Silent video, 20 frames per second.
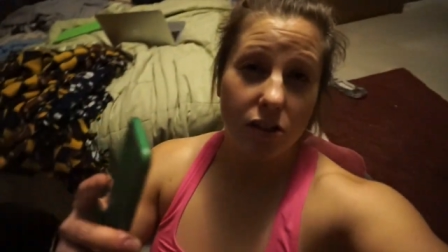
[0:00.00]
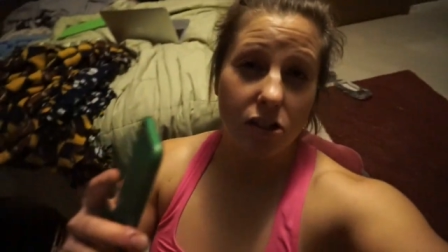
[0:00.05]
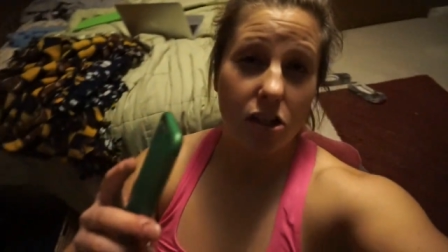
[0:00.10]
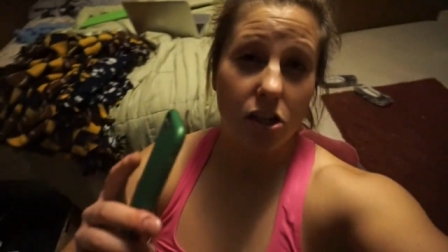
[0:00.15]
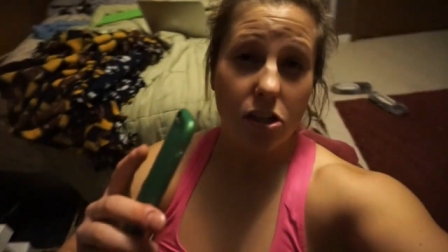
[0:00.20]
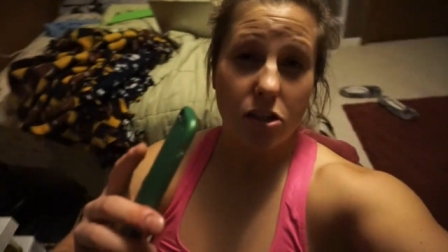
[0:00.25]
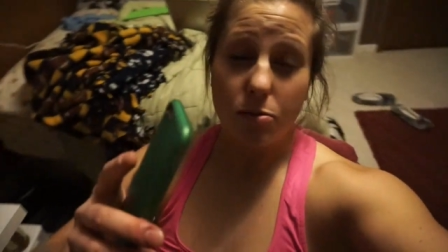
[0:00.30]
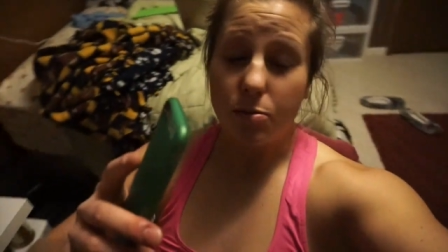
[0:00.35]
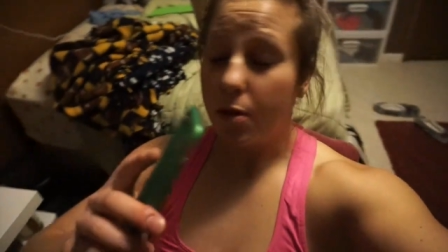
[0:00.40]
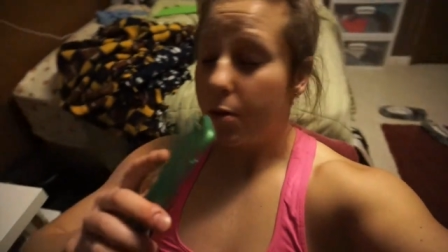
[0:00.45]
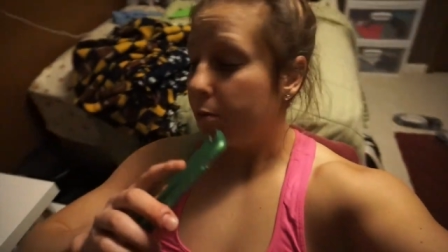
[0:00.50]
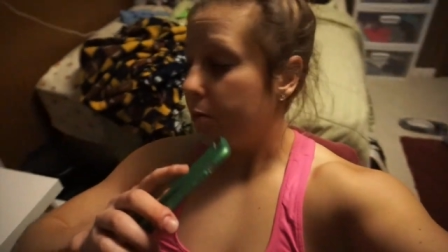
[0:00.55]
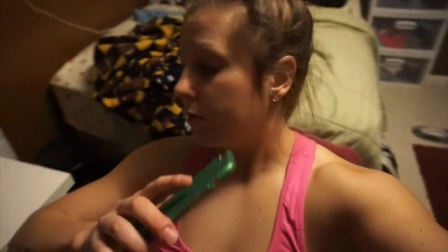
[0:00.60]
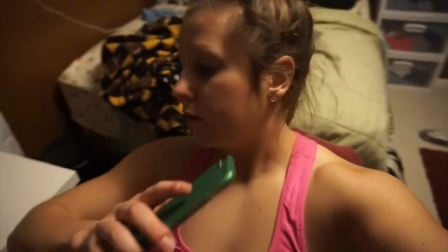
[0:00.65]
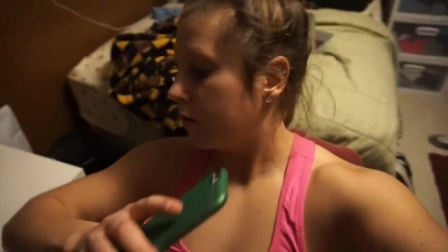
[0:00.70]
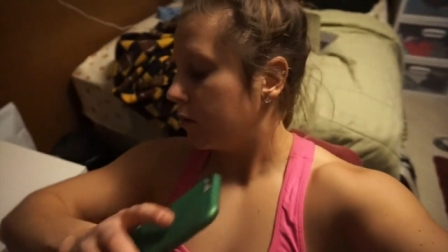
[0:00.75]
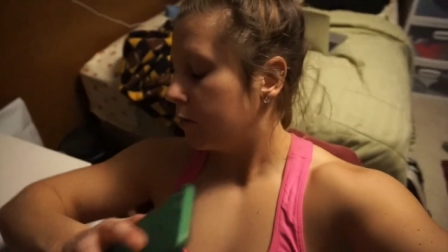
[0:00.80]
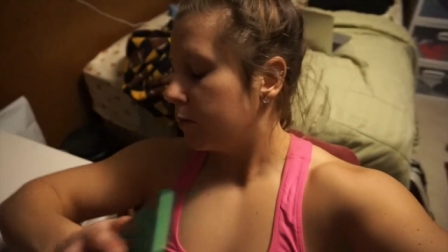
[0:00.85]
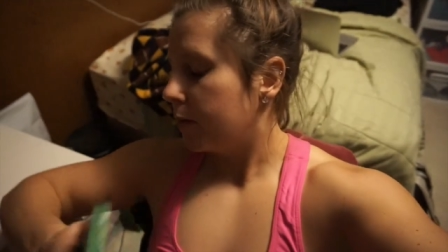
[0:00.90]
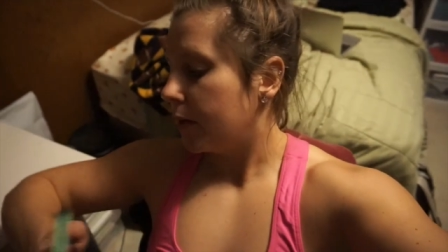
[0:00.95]
I changed them up a
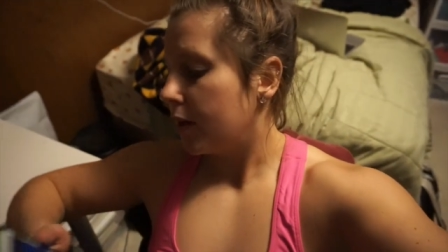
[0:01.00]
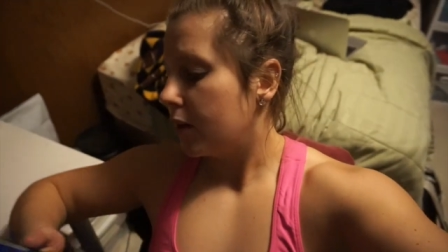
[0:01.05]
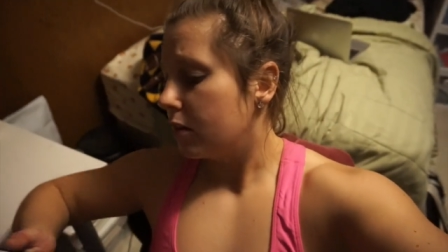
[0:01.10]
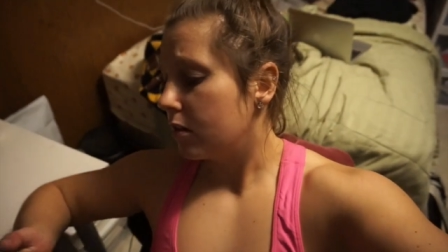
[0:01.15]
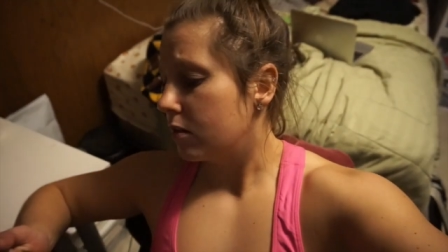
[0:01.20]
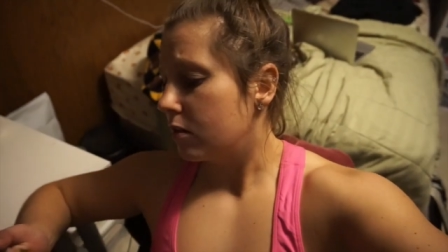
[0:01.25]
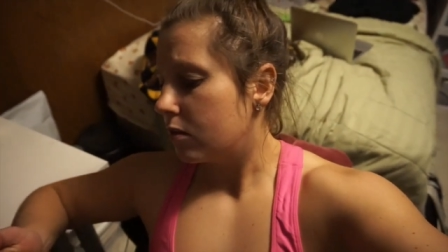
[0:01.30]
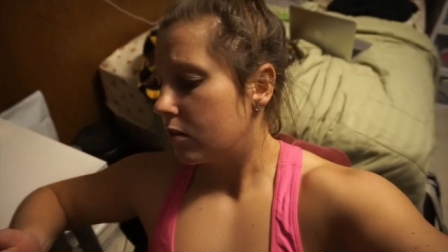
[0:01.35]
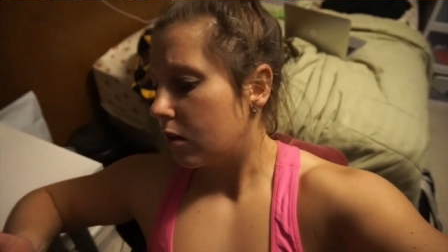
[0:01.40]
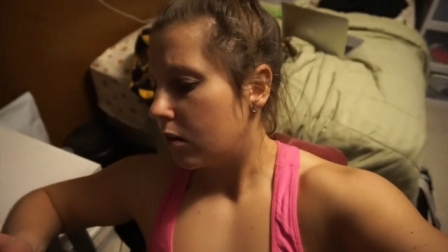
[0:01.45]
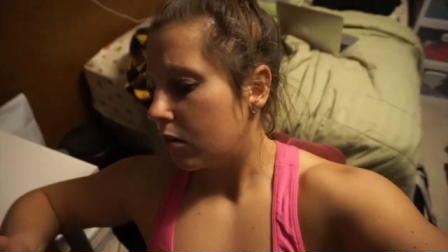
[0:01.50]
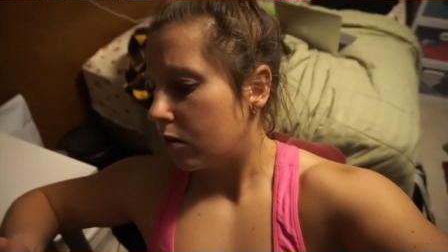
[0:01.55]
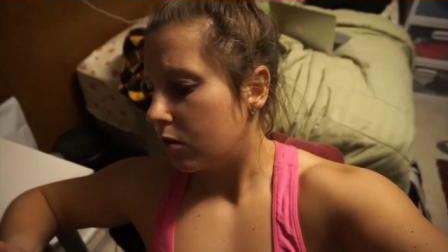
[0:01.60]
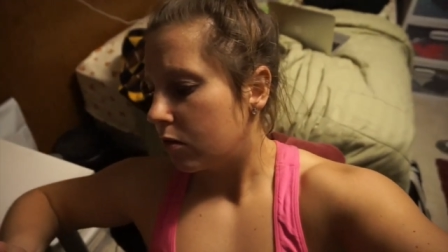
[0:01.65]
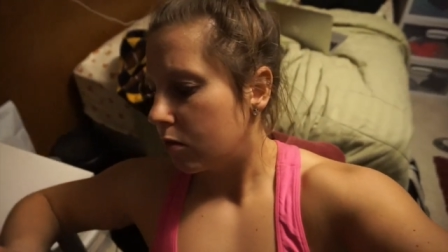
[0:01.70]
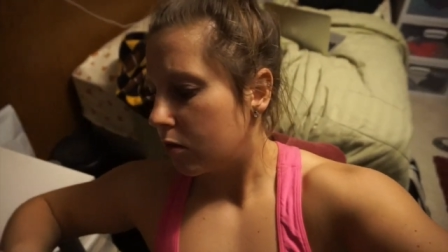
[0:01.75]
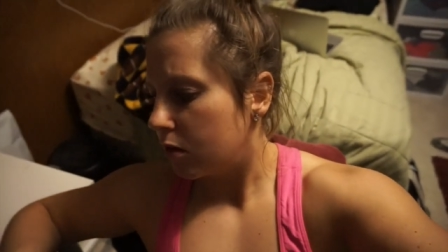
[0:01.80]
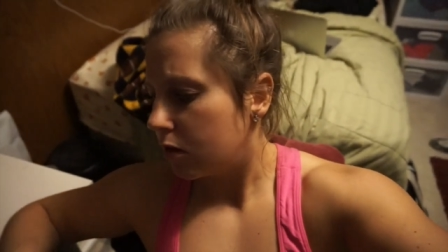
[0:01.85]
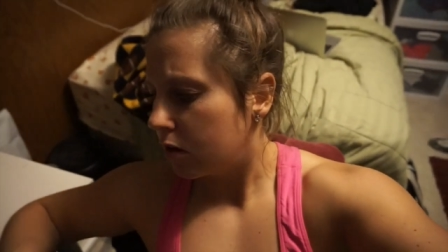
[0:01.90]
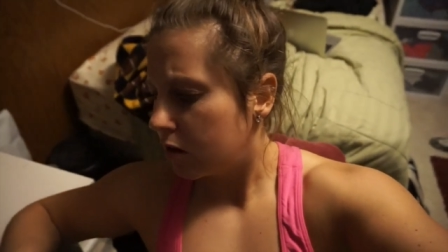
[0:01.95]
little bit.
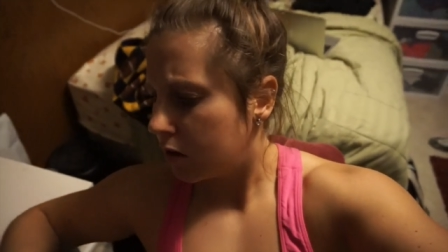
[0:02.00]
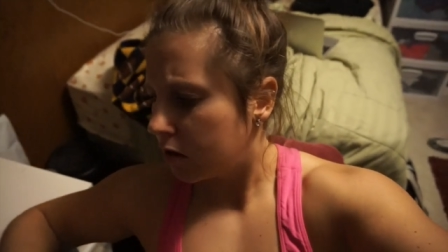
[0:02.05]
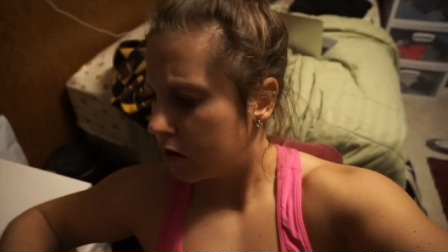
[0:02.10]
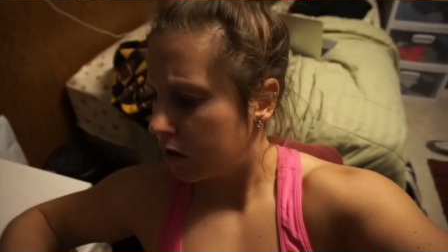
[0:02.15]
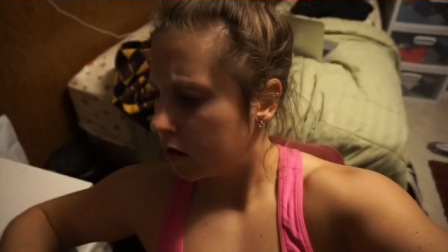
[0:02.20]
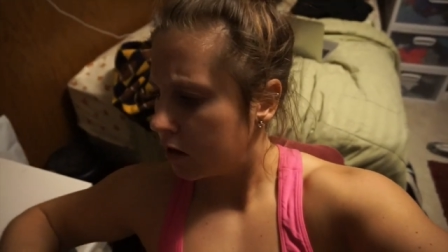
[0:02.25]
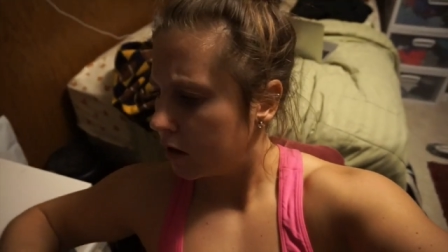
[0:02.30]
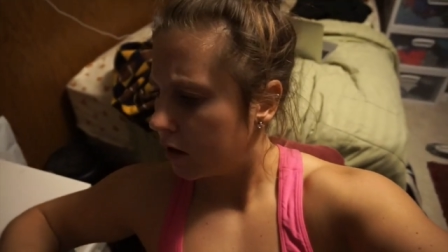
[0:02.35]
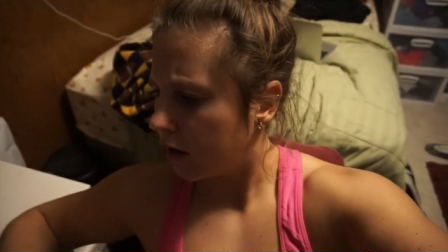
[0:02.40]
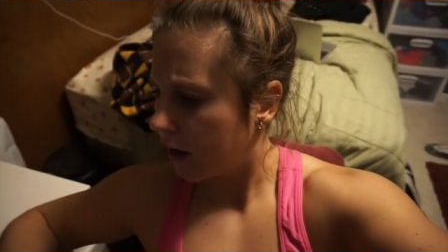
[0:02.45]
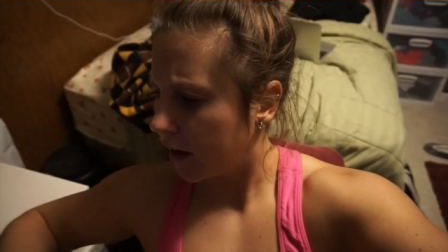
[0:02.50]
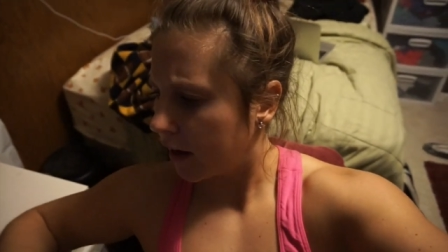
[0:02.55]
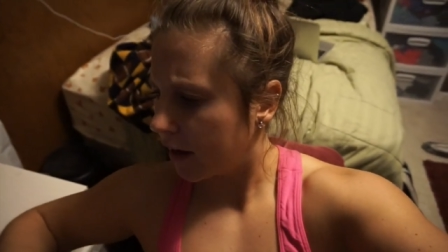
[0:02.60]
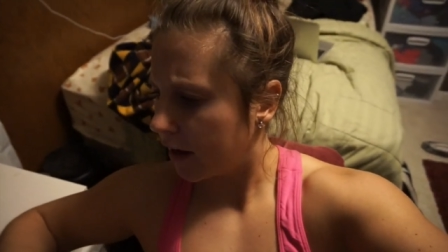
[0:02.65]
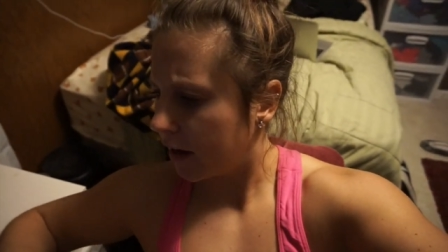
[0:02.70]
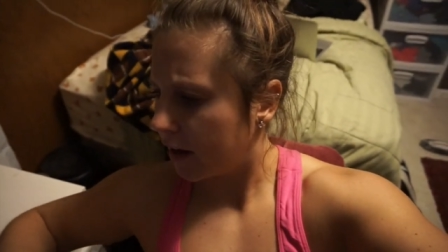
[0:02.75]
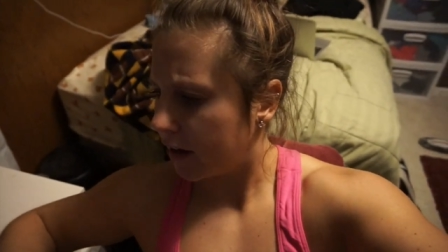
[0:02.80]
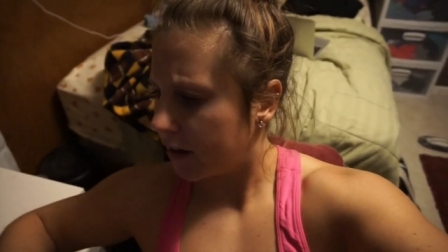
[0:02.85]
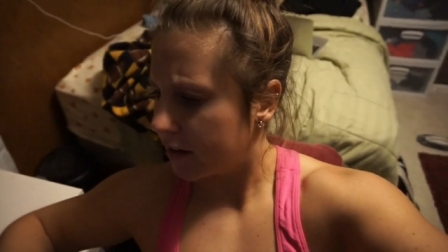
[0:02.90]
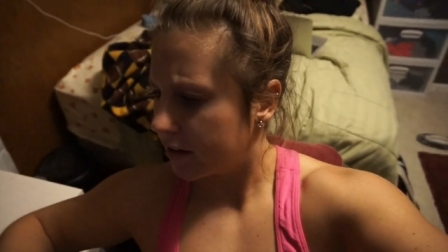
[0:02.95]
So I
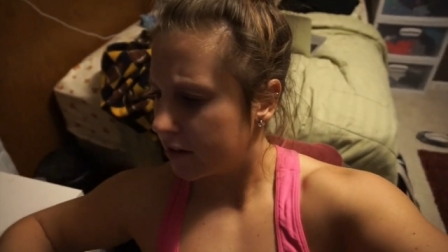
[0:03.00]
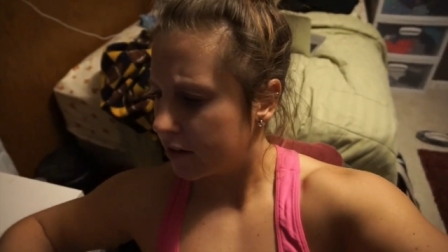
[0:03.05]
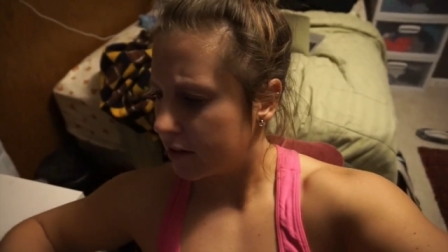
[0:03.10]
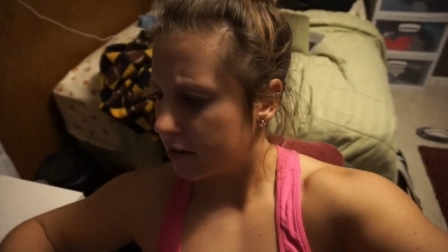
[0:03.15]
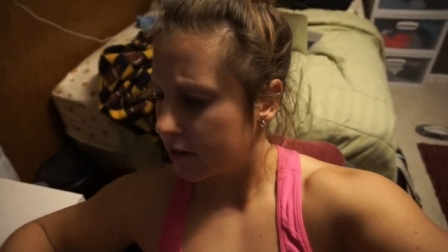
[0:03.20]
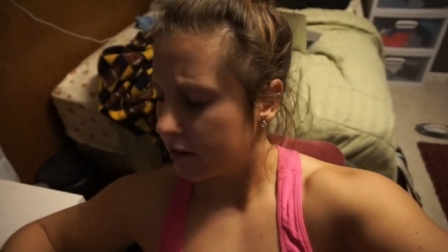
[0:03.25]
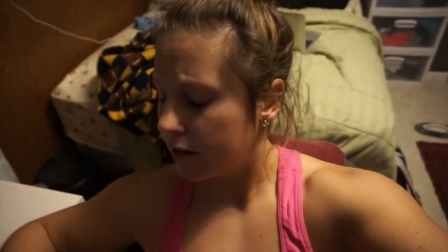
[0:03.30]
got